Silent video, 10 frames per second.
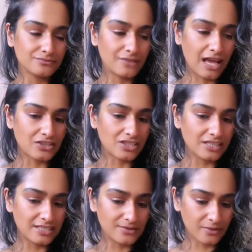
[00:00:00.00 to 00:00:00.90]

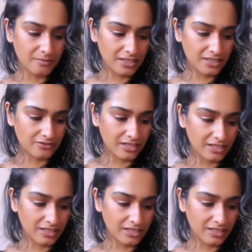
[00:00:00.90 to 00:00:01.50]
actually, is what I'm hearing.